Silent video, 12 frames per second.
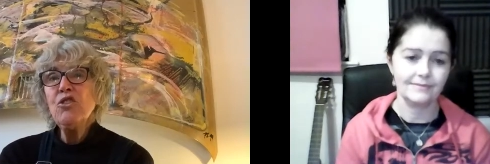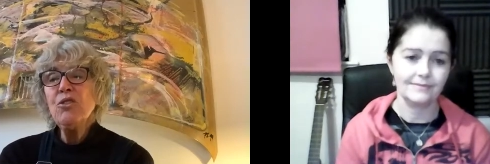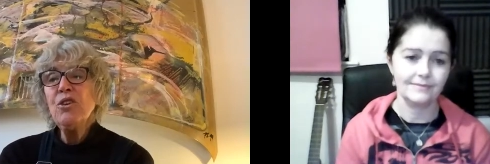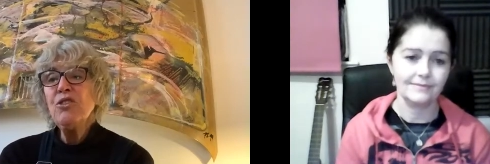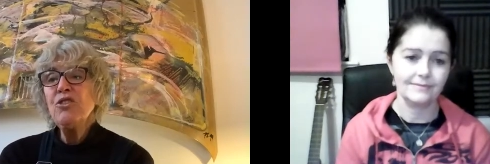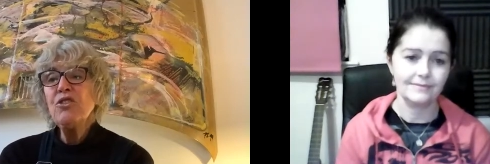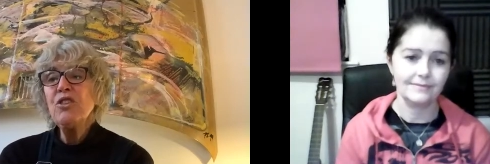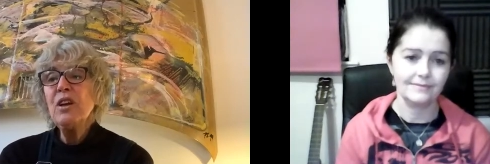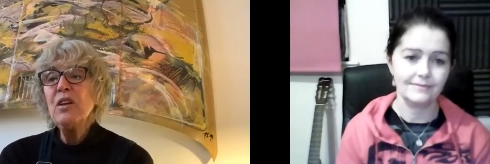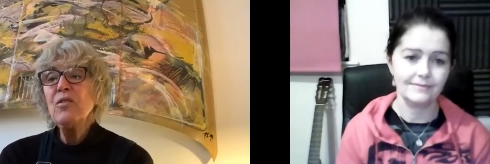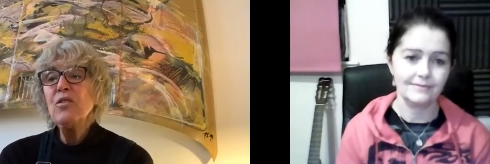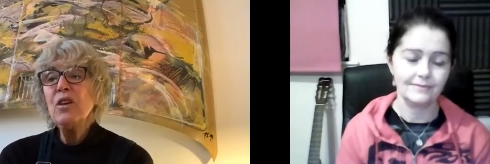Speaker 1: choices
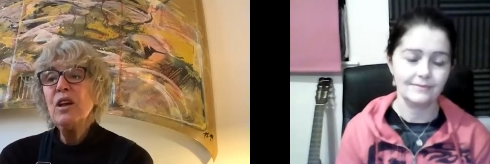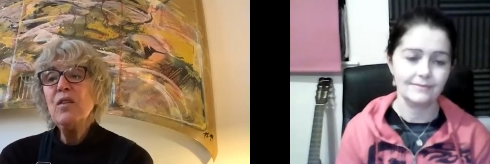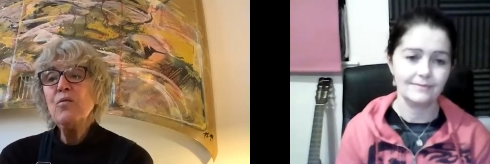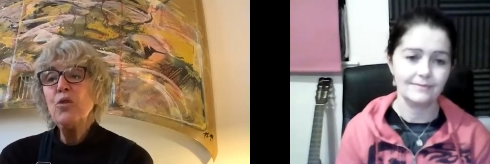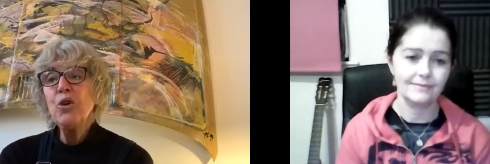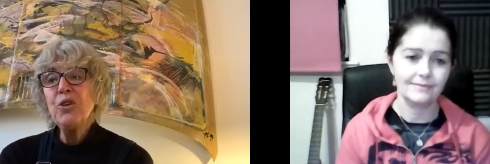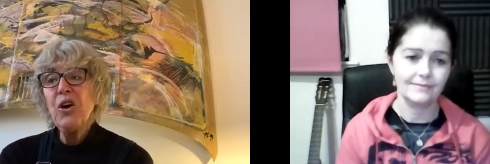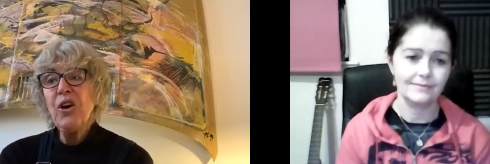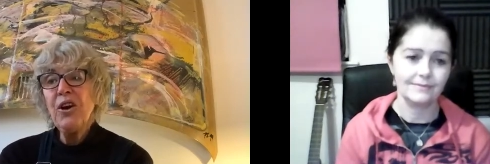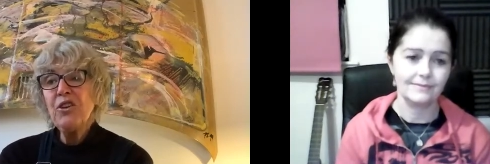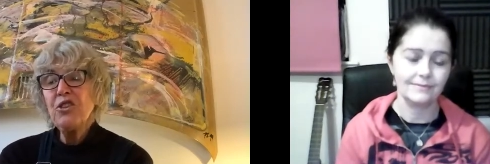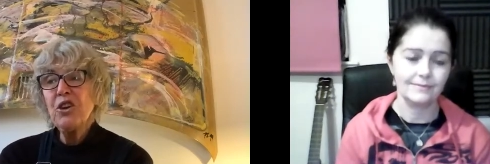in, in what
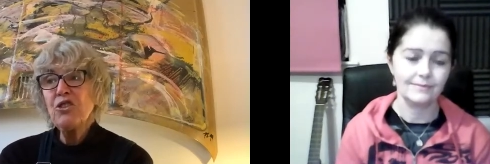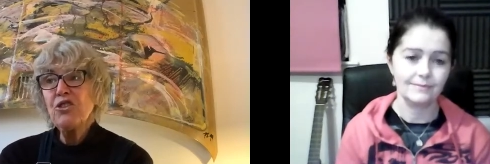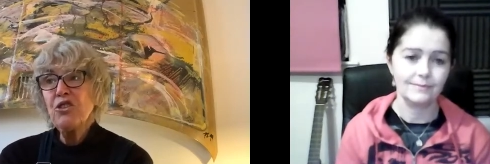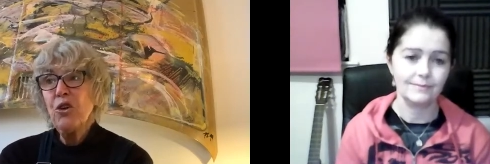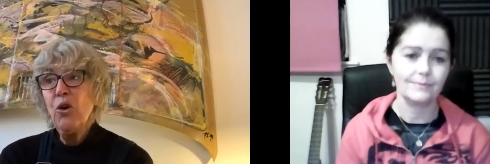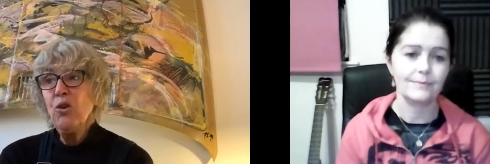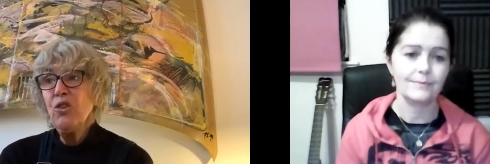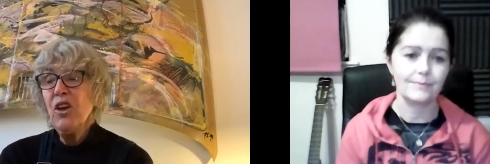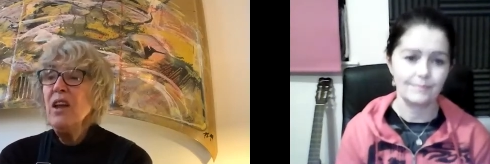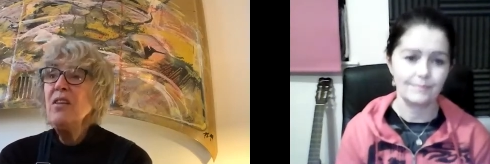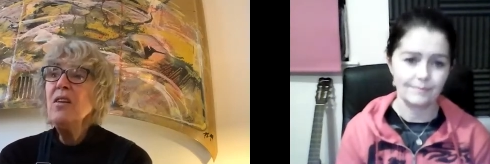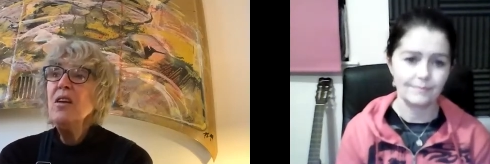artist I showed.
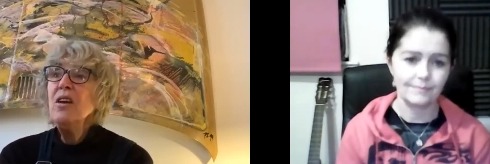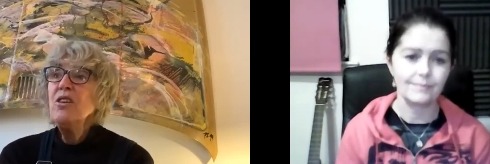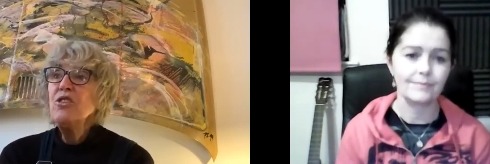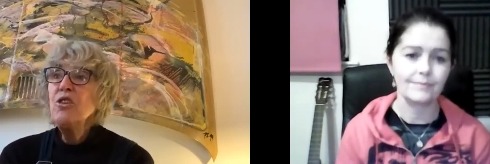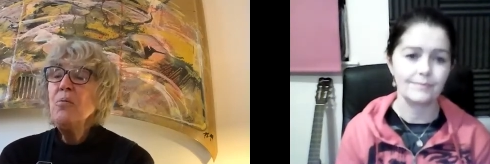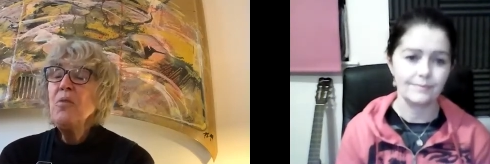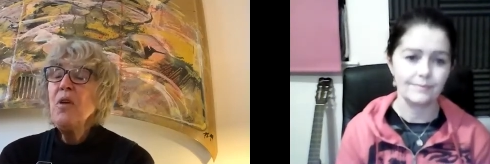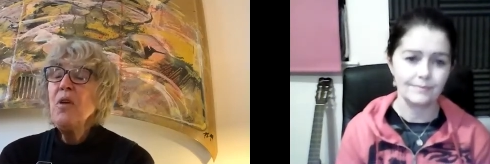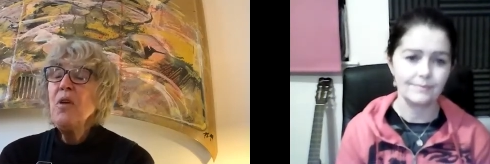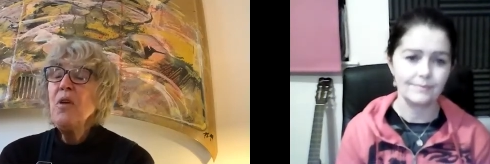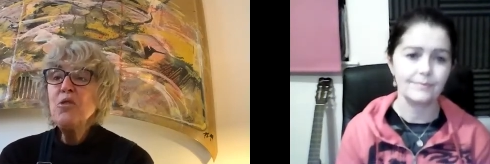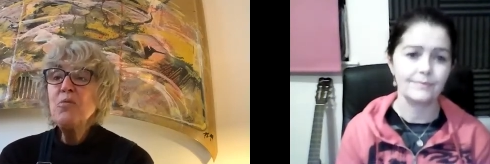And sometimes
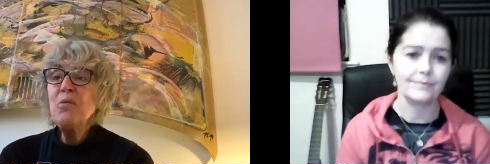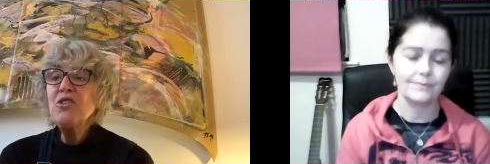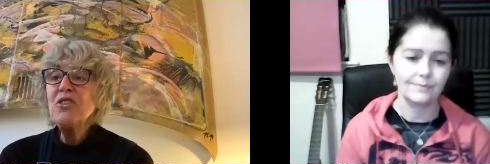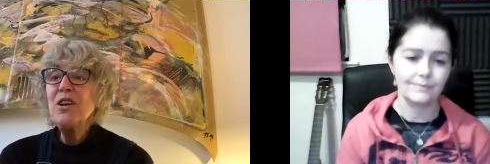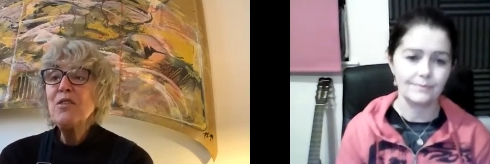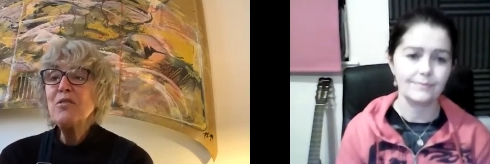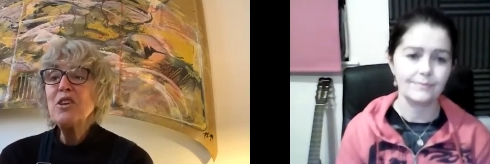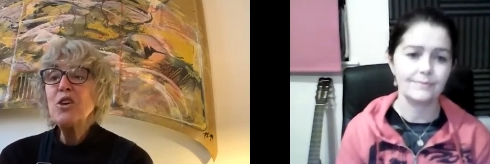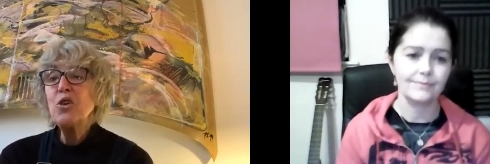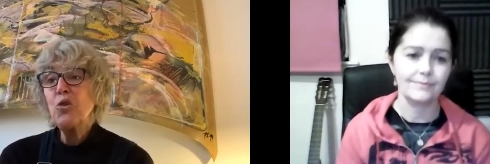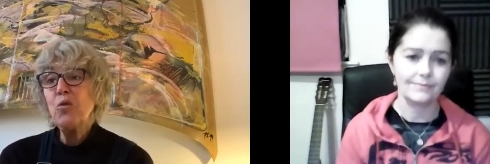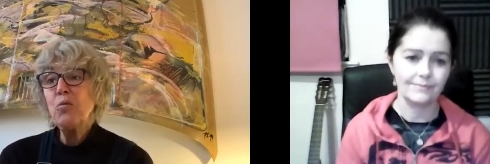I put myself in a
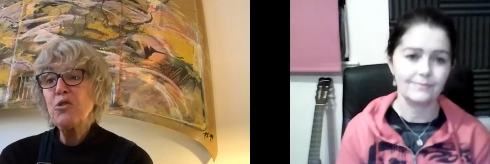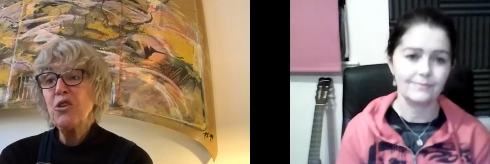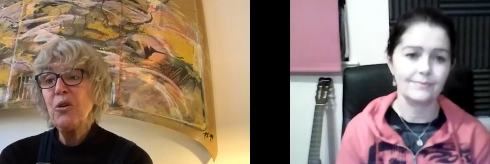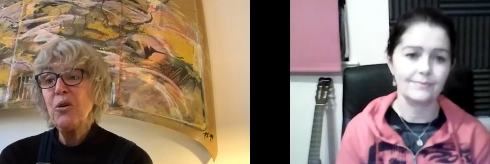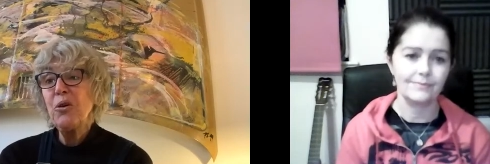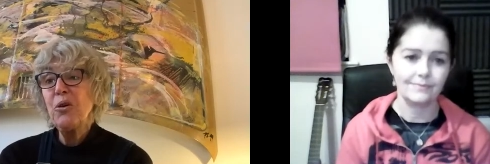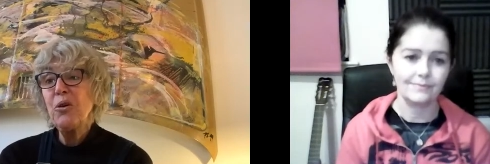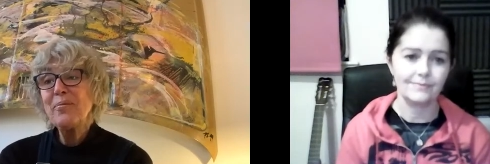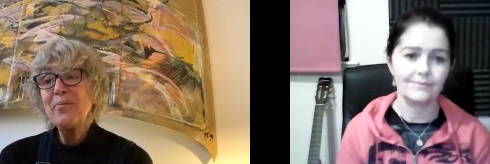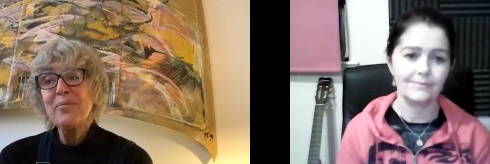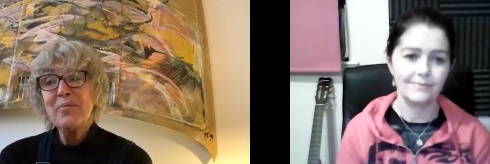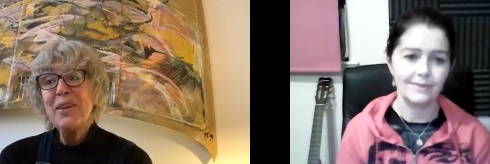group show.
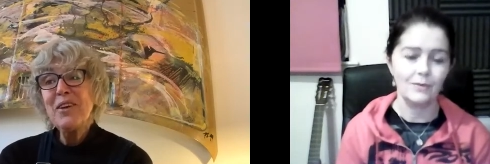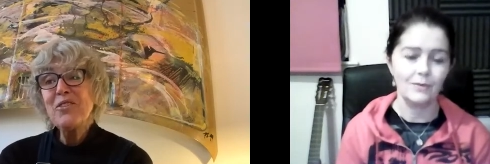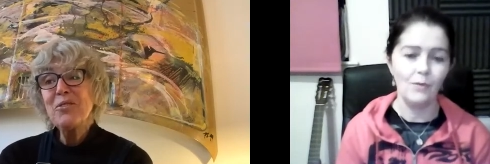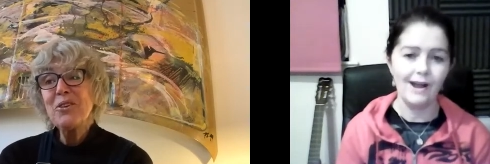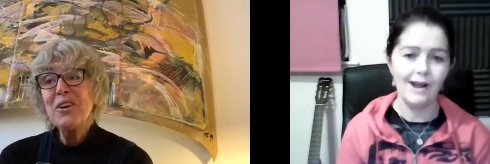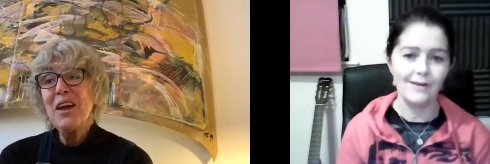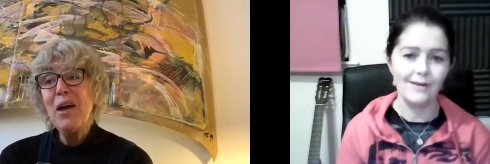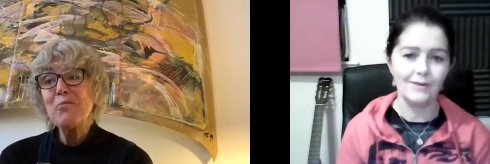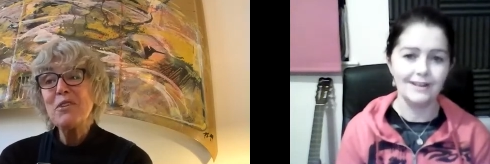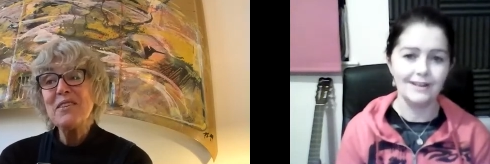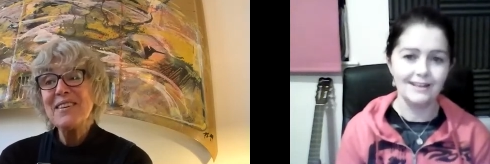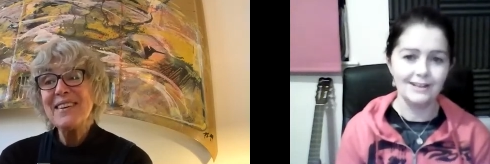
Speaker 2: That's what wow.
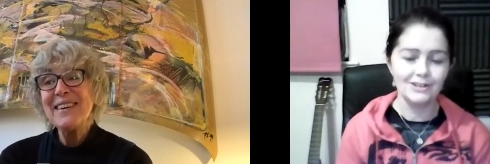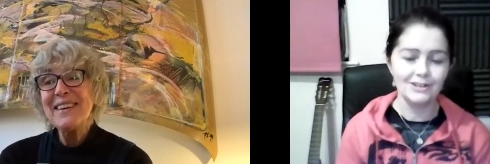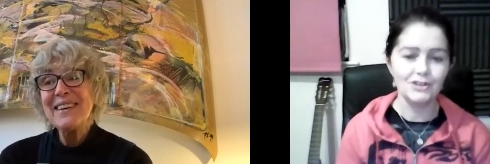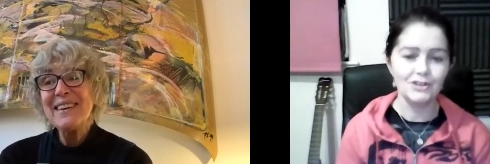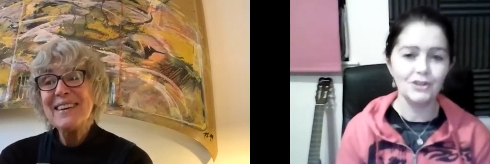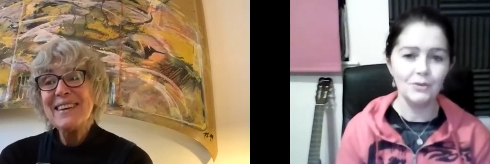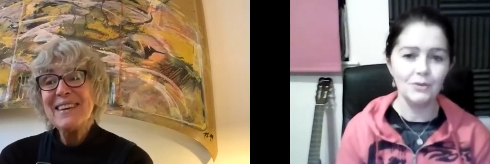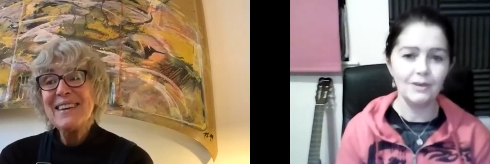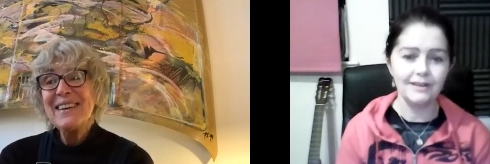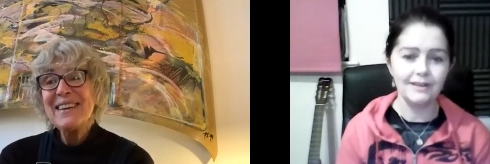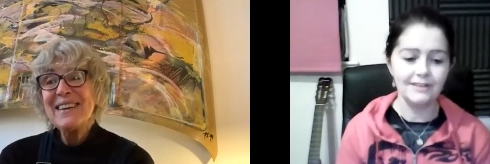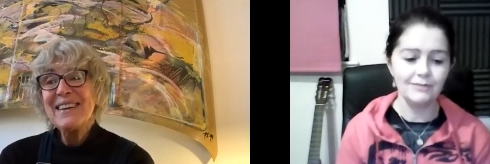happened. So you were
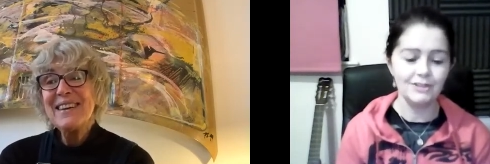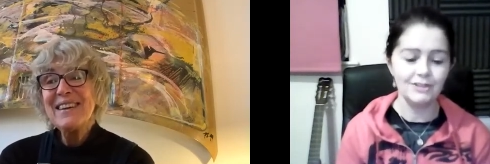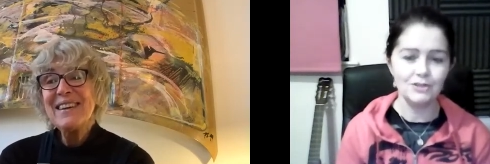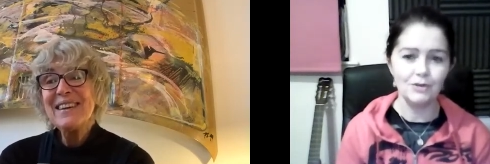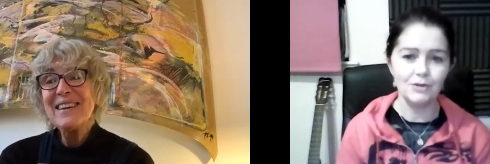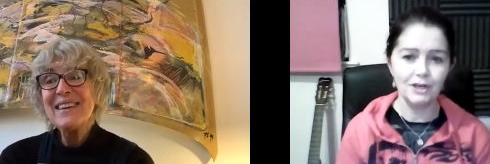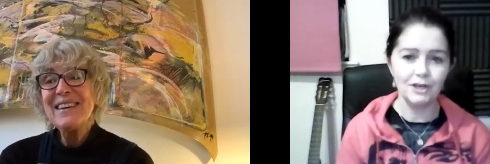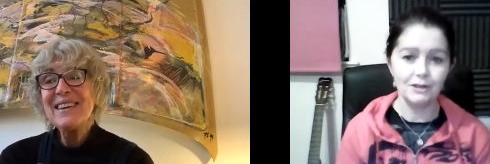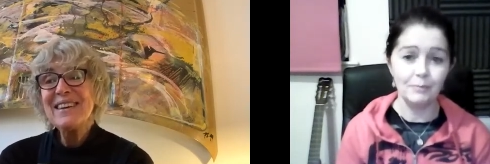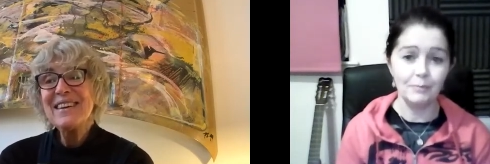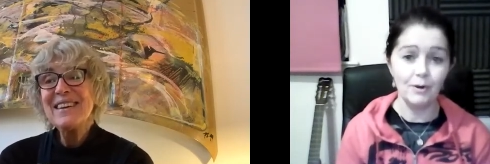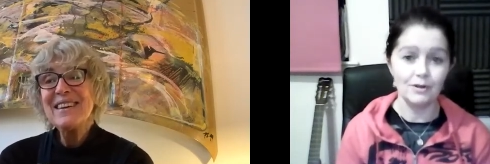like the original
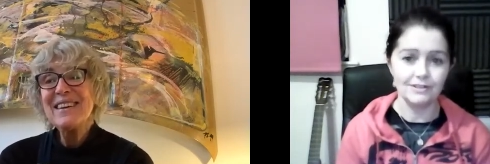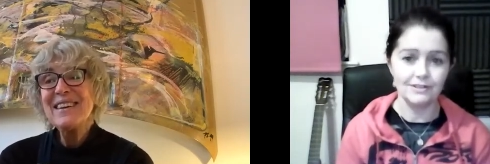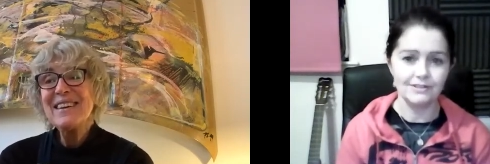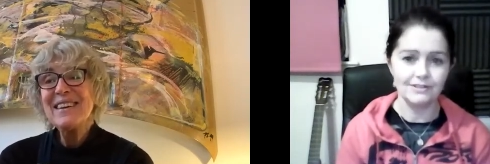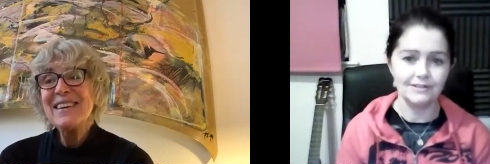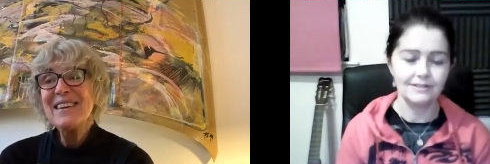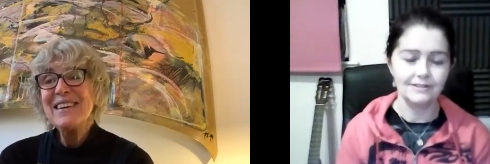girl boss.